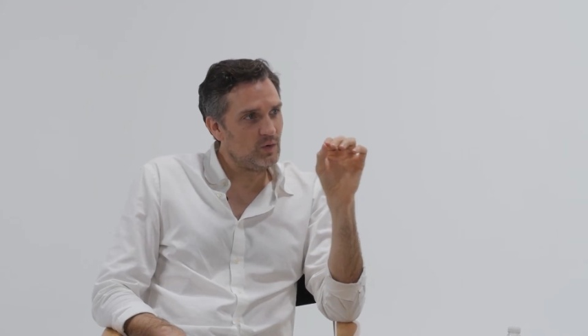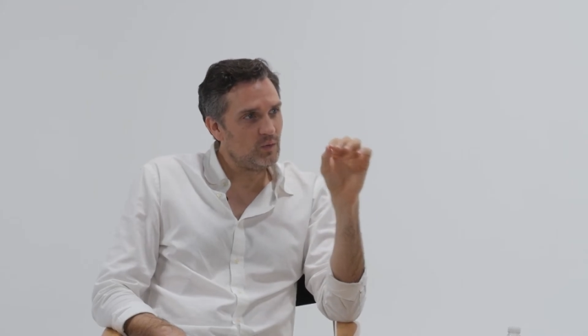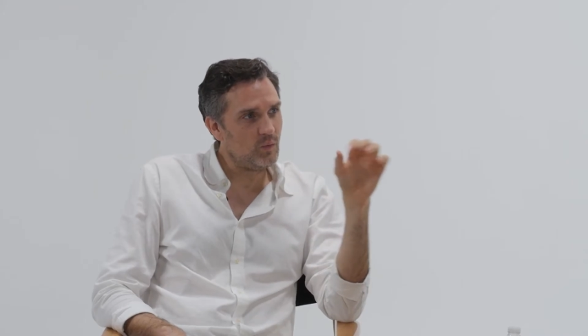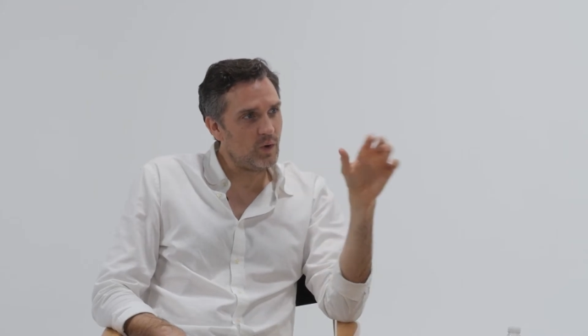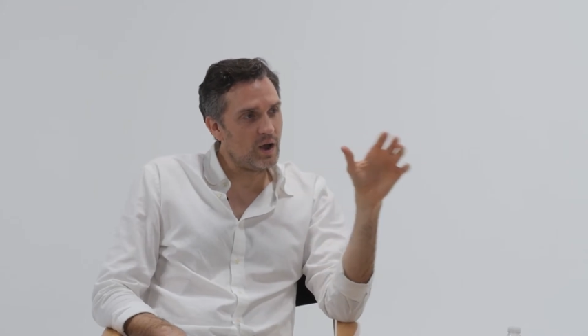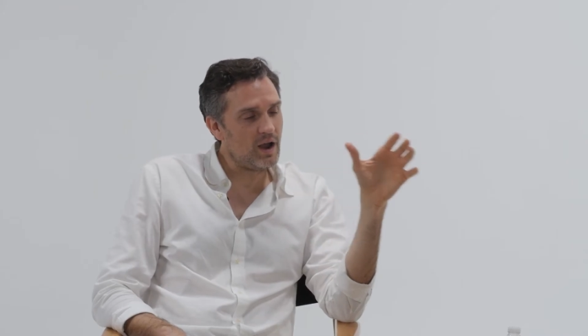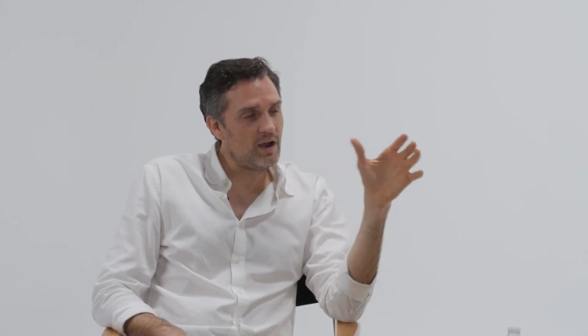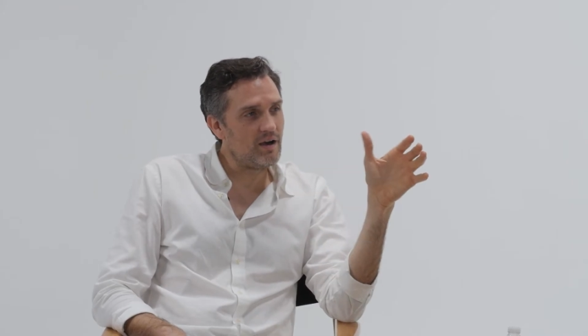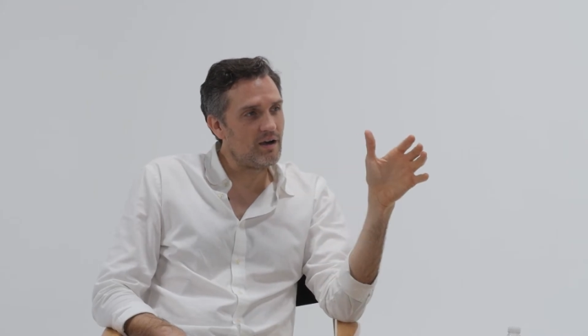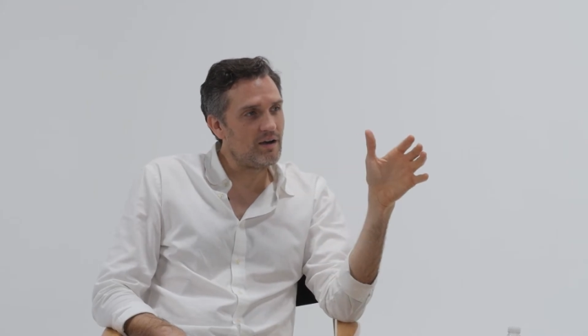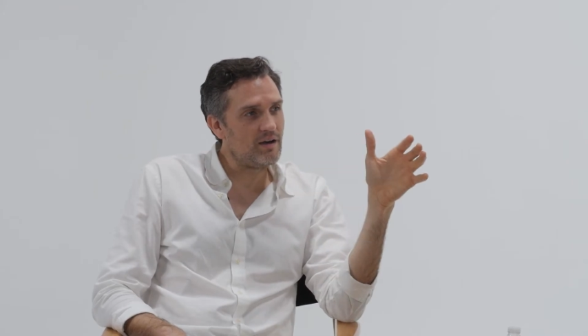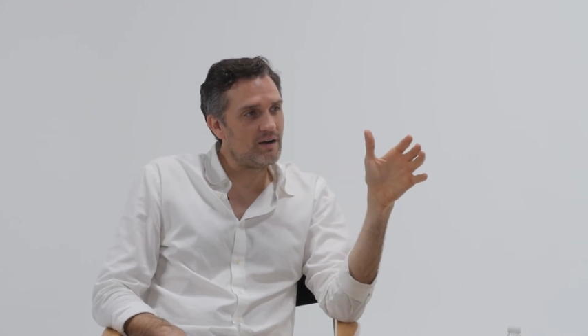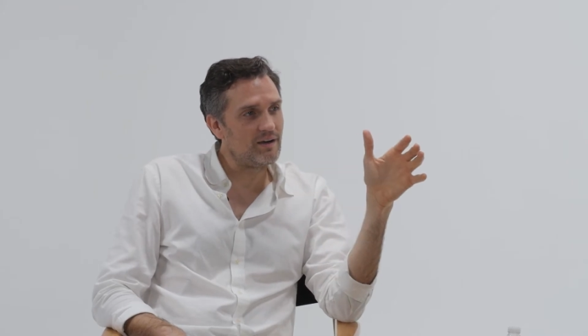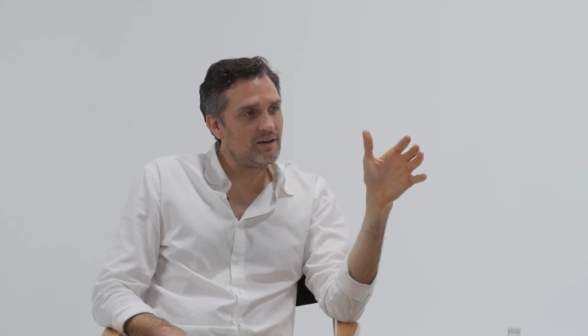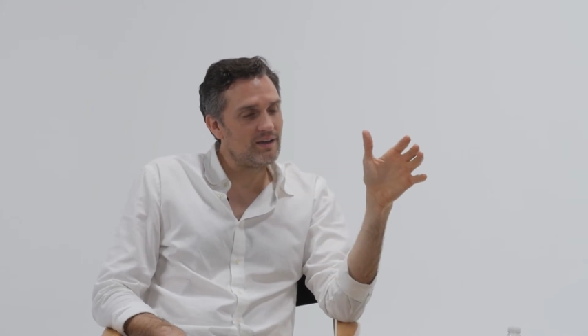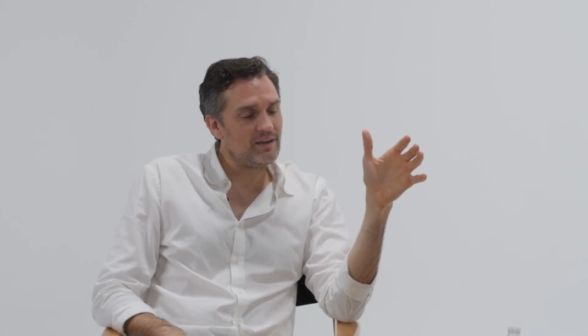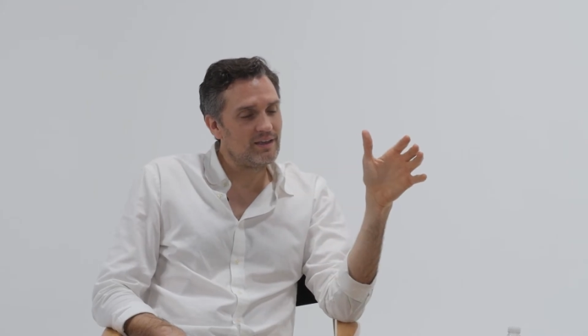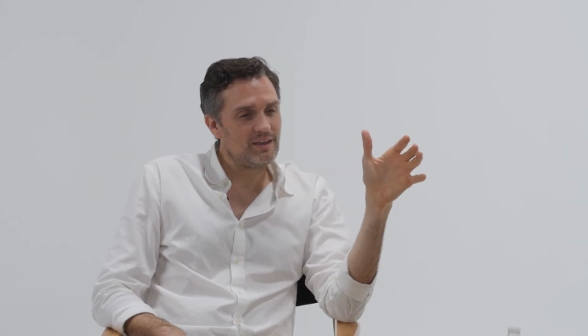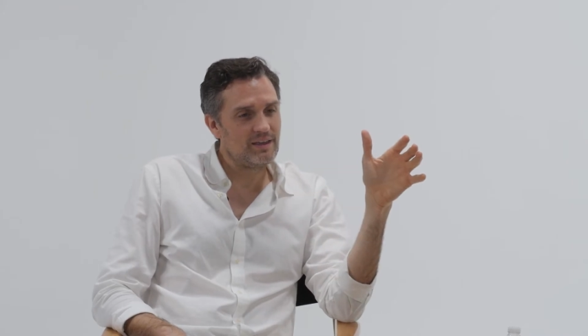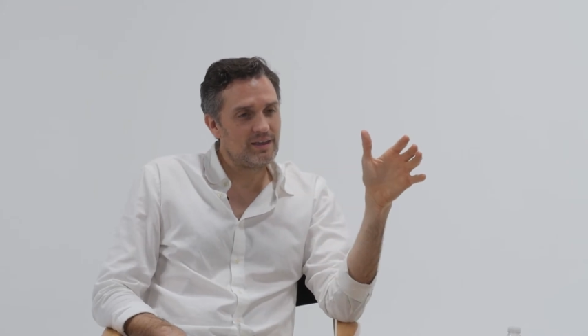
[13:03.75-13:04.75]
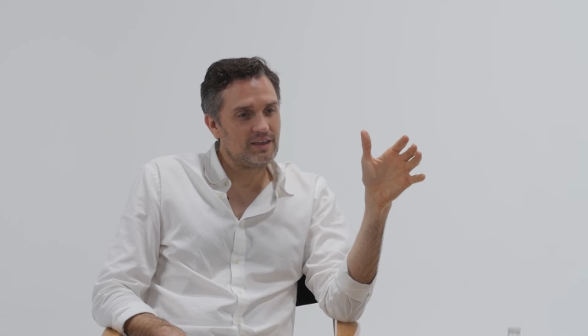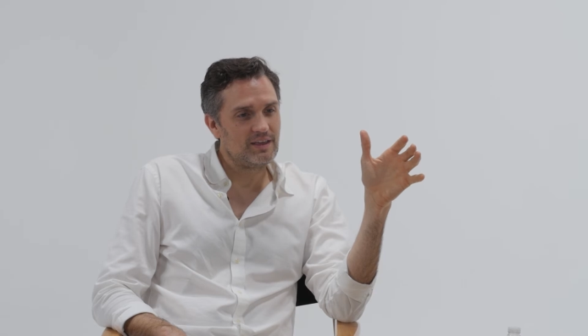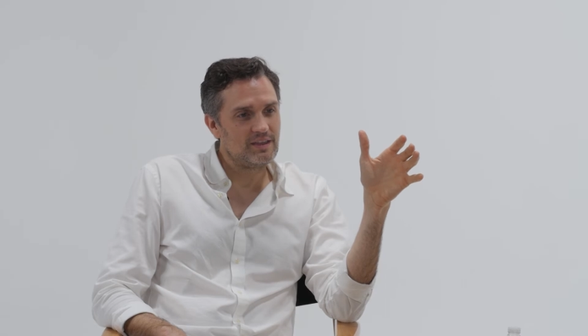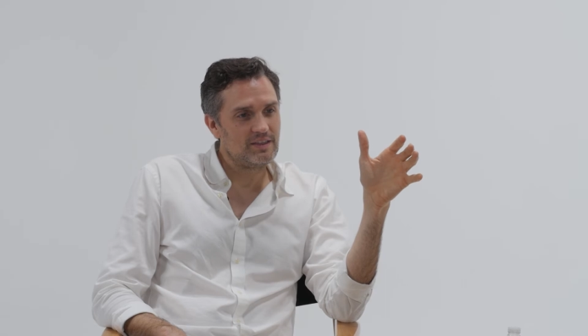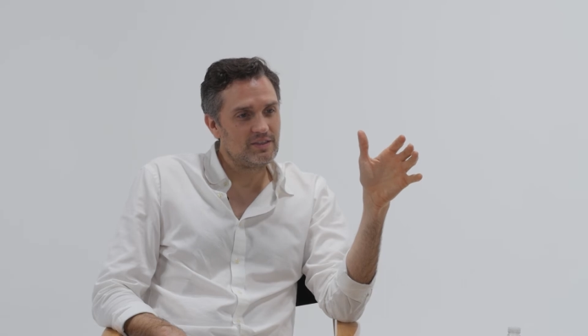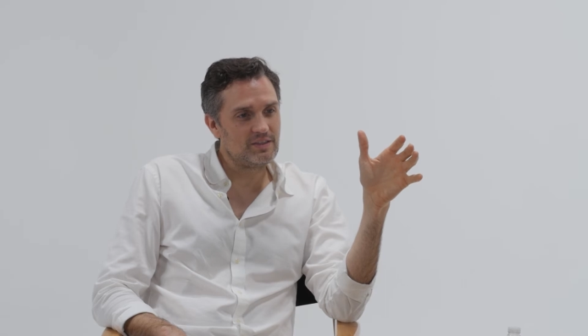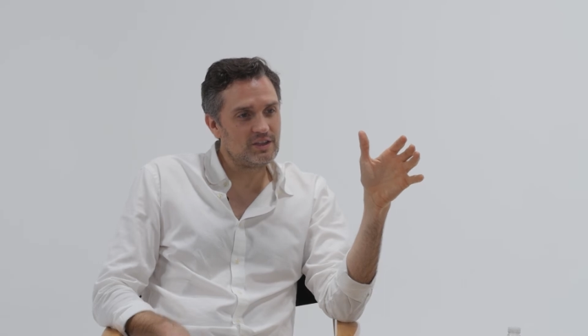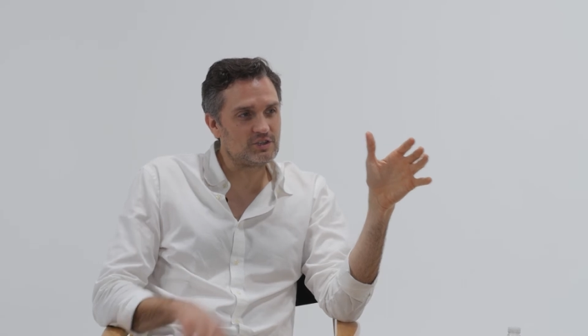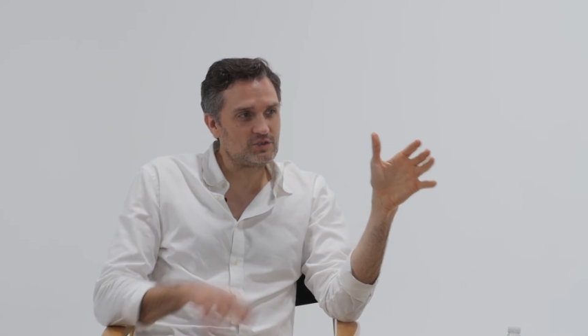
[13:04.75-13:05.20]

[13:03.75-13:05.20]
where the